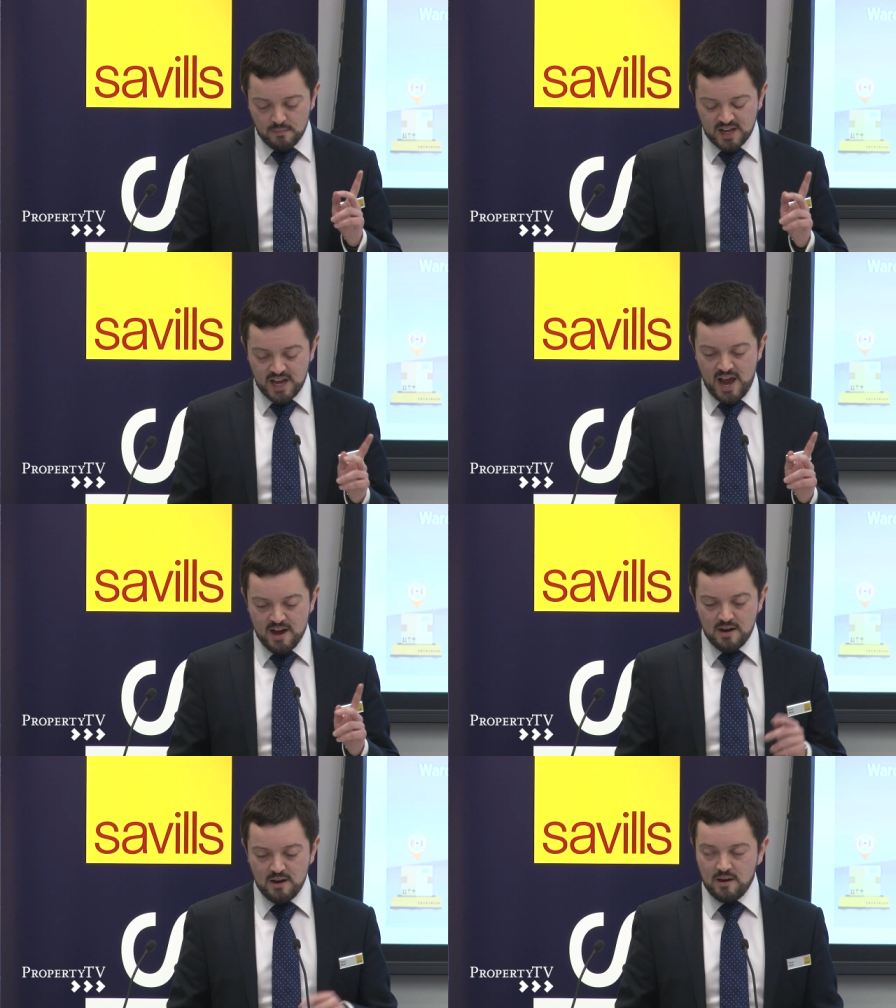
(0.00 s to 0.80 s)

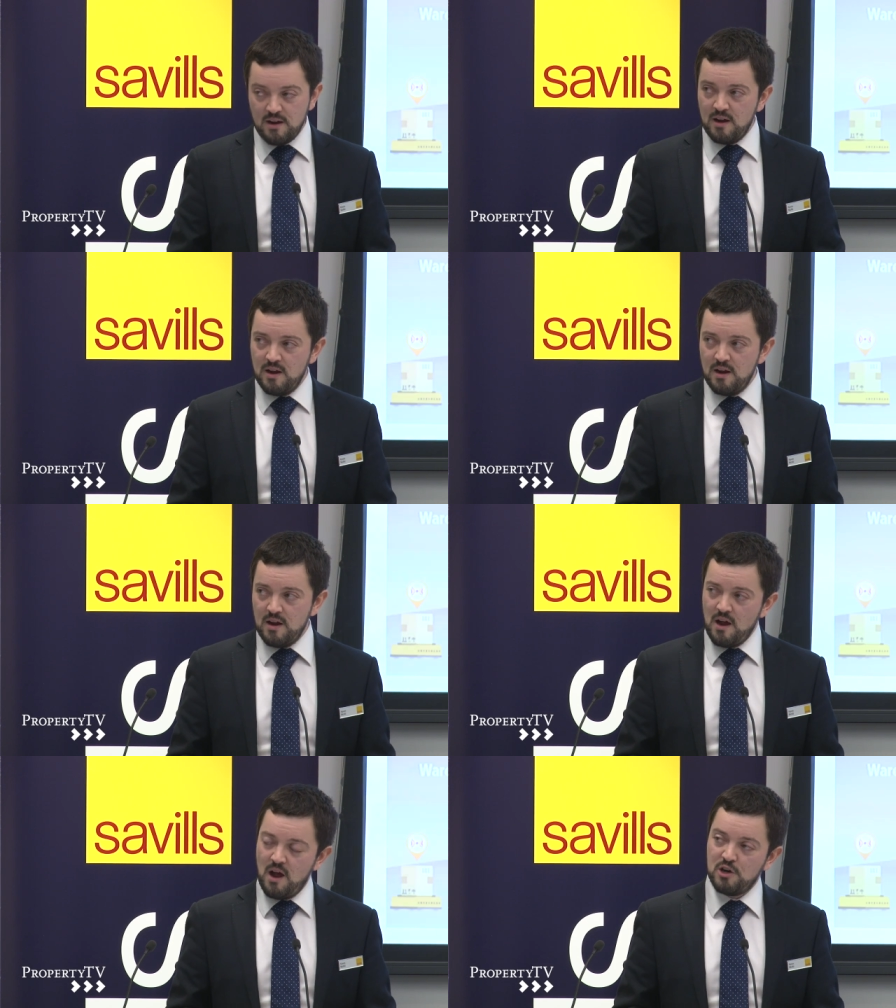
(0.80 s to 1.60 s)
Again,
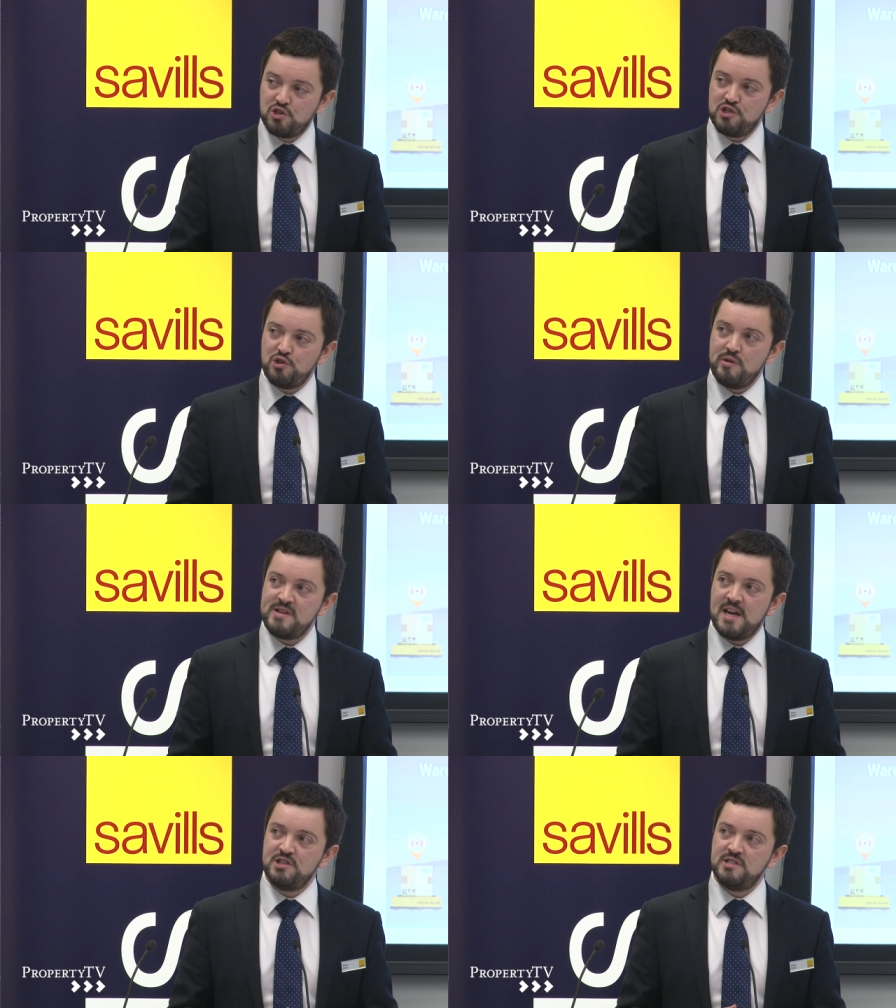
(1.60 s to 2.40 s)
I'll just draw your
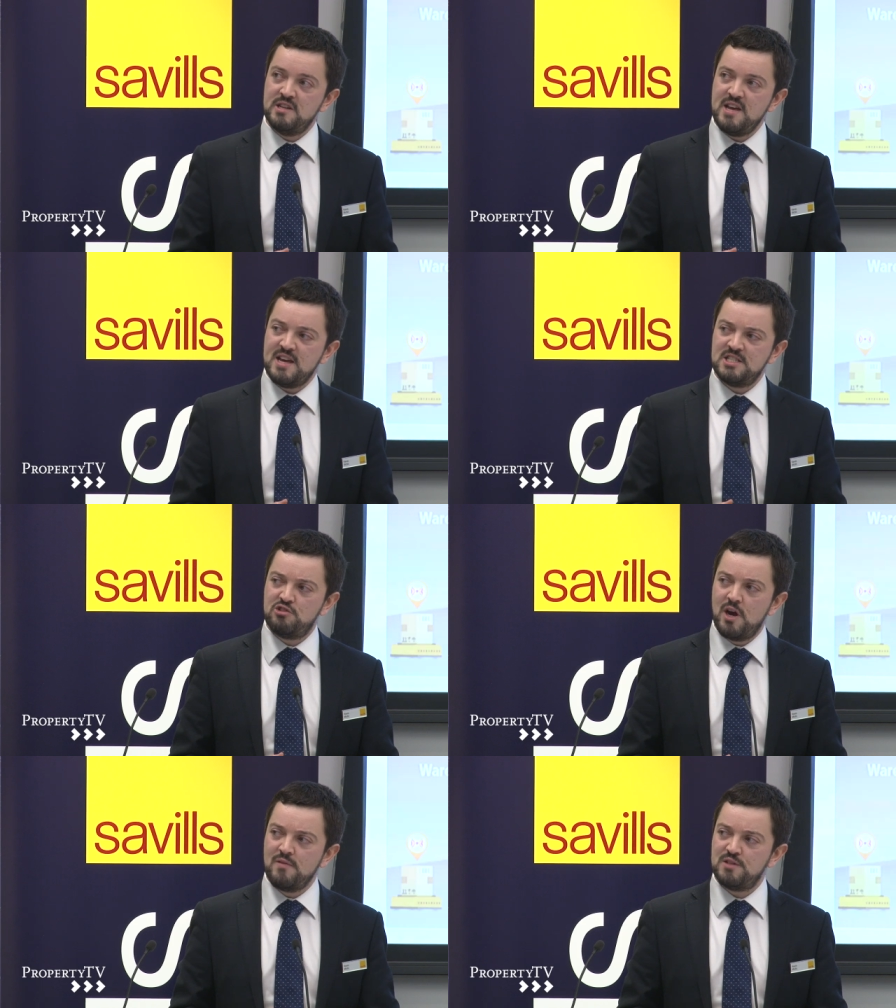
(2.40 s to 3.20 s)
attention to this,
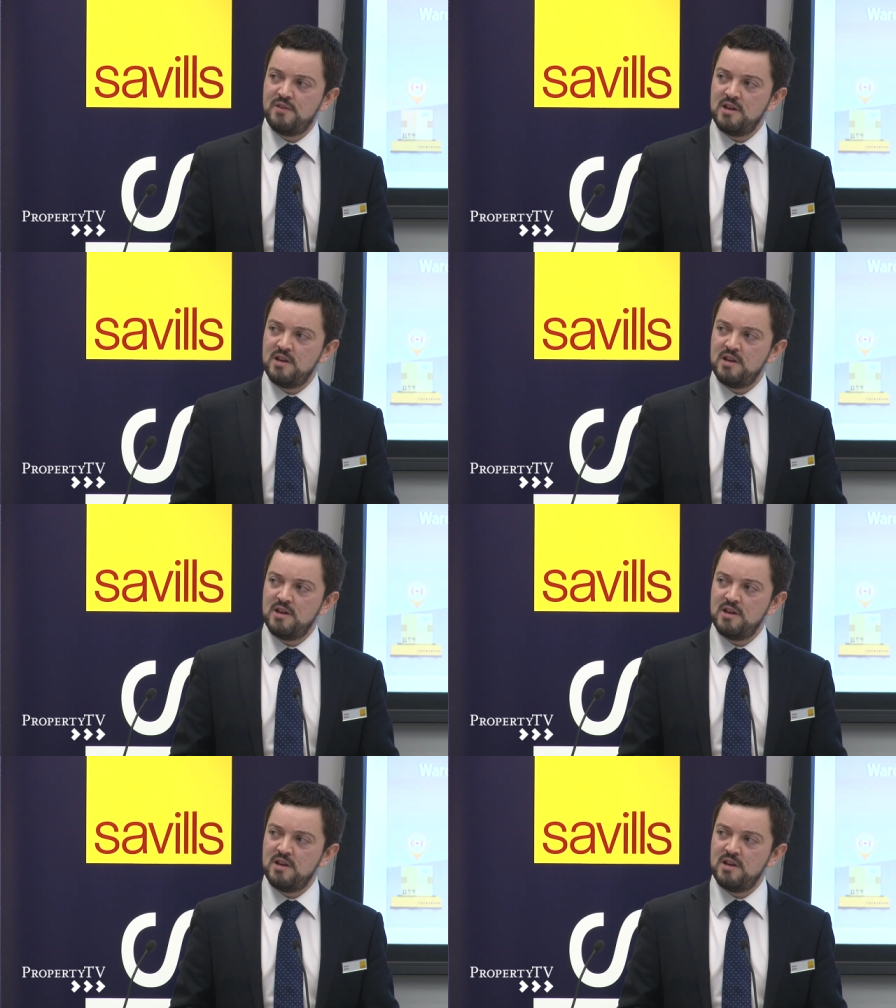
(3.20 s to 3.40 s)
driverless